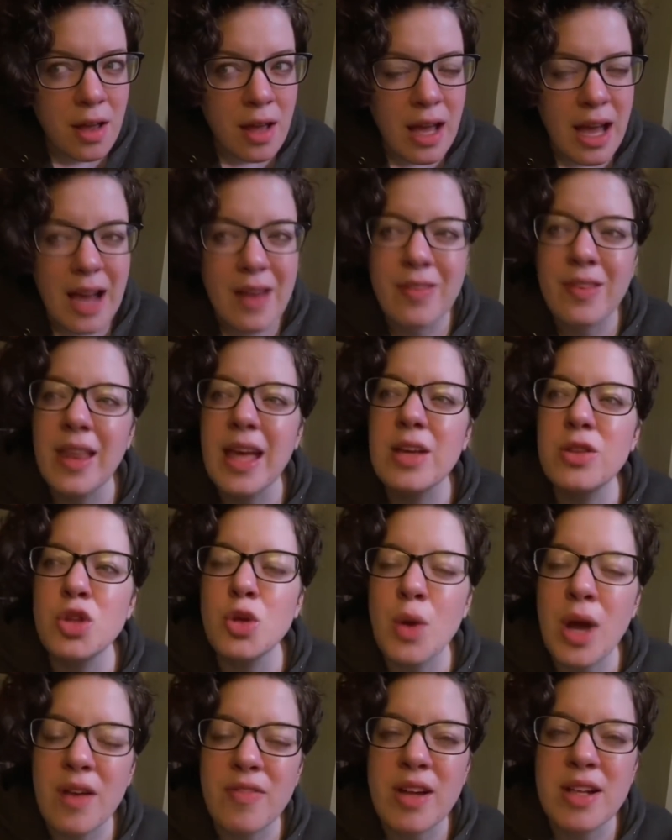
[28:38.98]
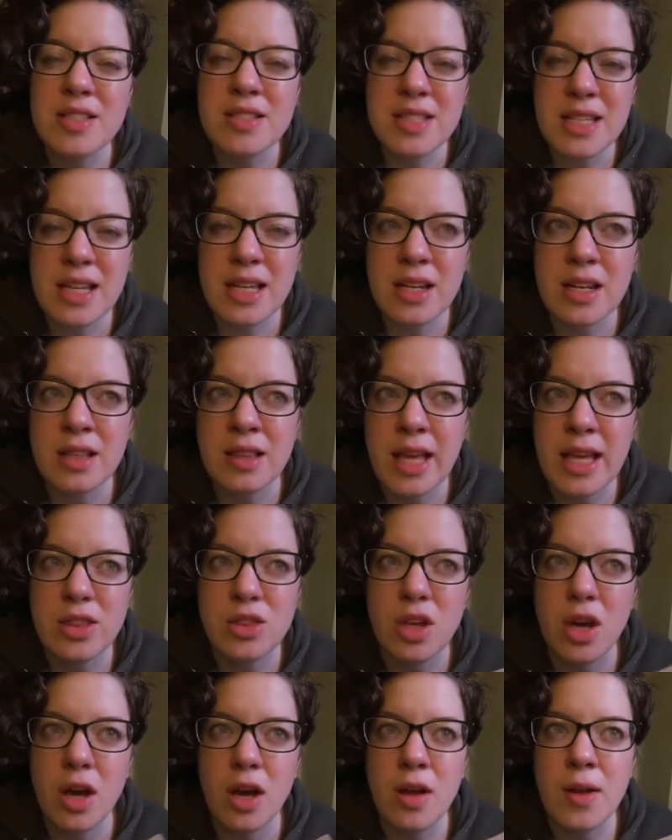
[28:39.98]
And then like you have that scene in like
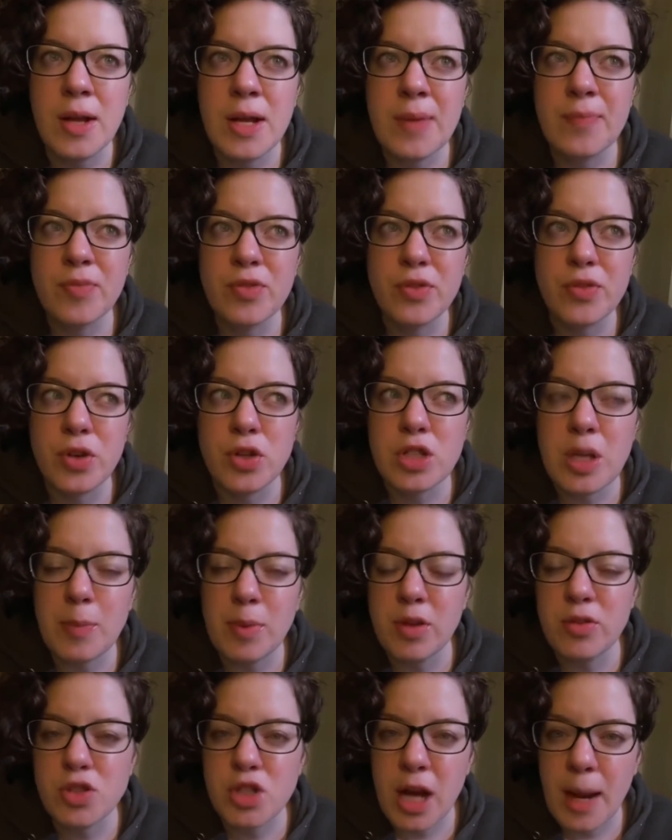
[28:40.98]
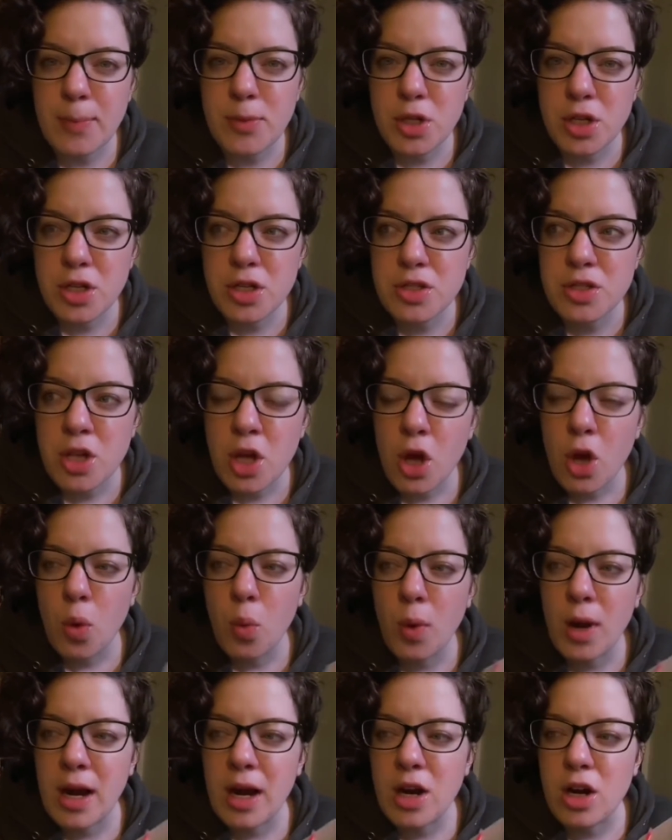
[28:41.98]
the first couple of chapters
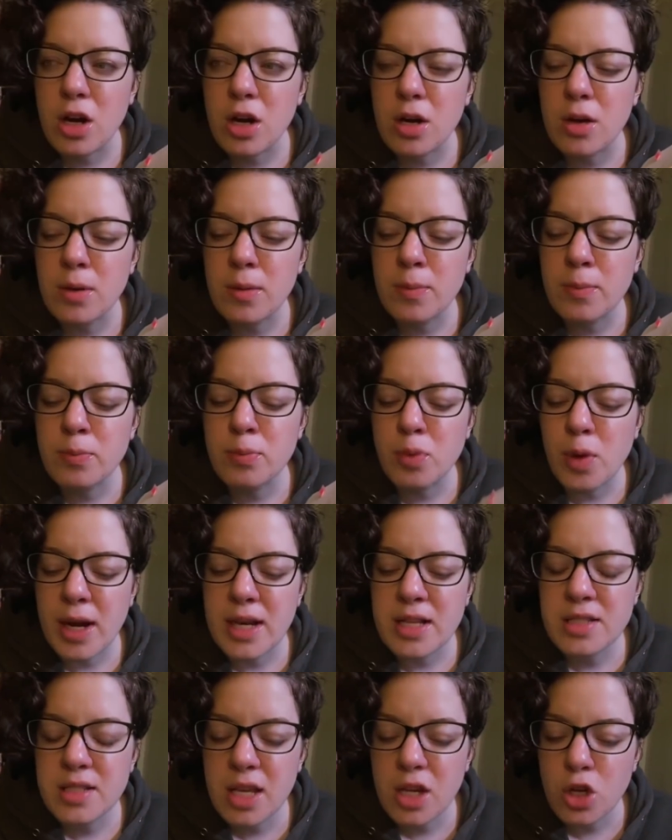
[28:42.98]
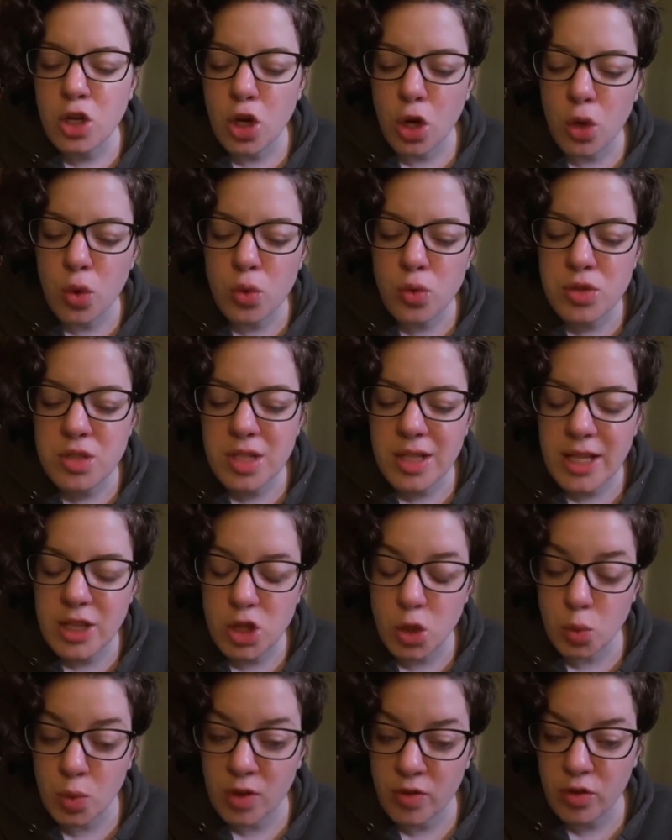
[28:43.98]
where Bryce like goes to like the
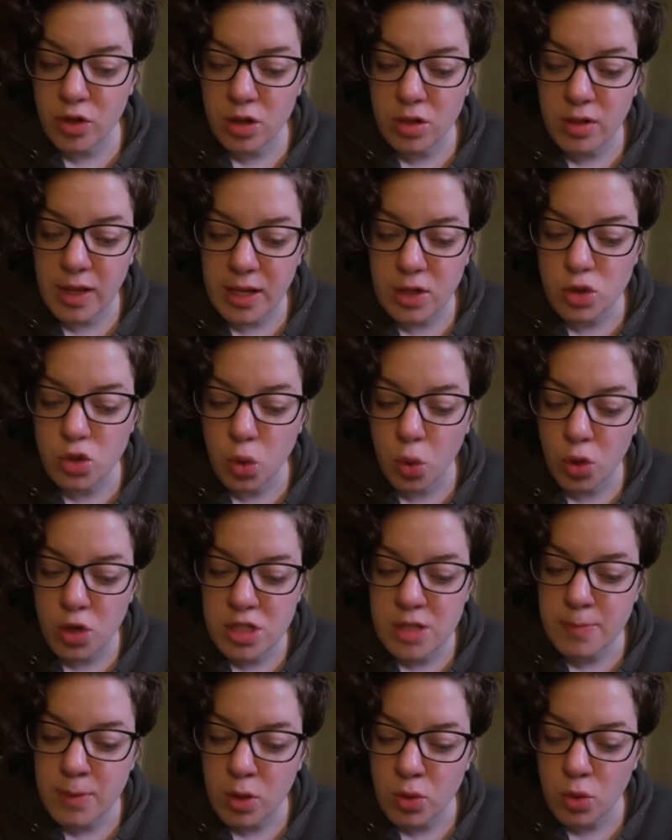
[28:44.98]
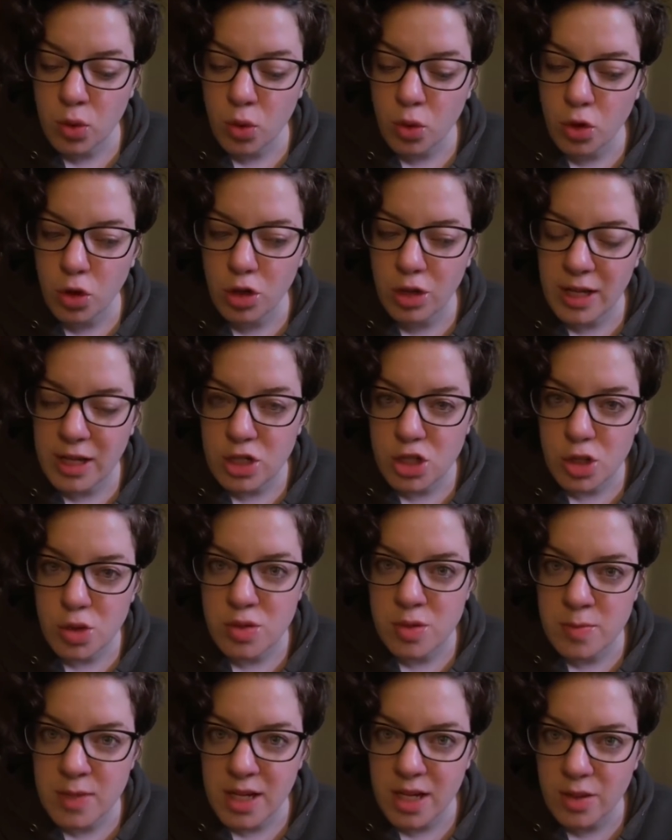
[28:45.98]
river like towards the Bone Quarter to like do
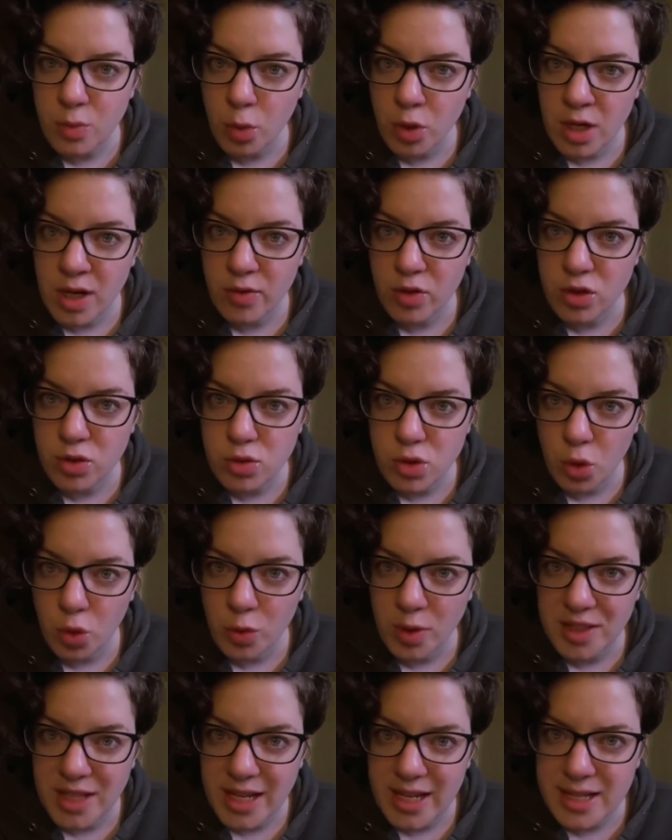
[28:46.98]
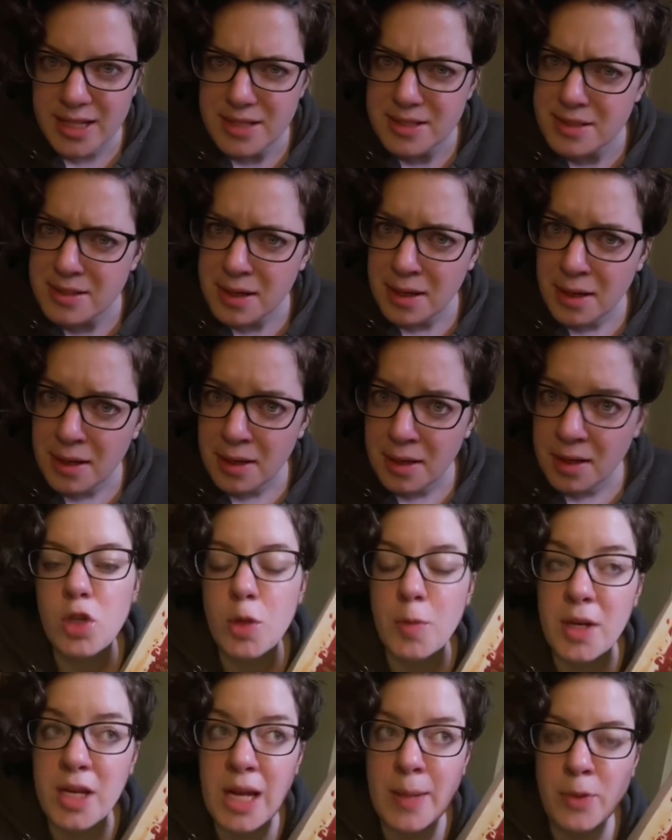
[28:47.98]
something, and then we're never told what that is oh
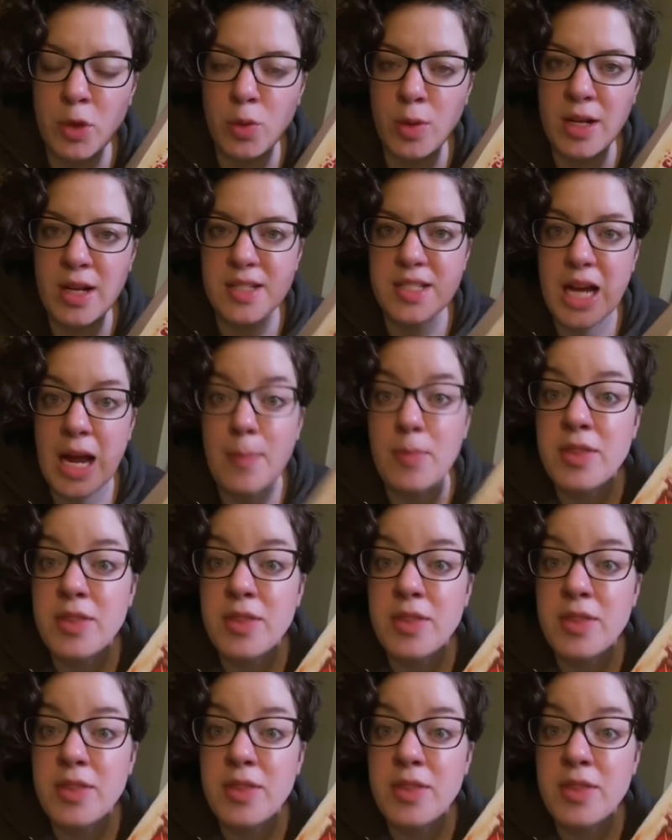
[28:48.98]
my god, I'm gonna run out of time.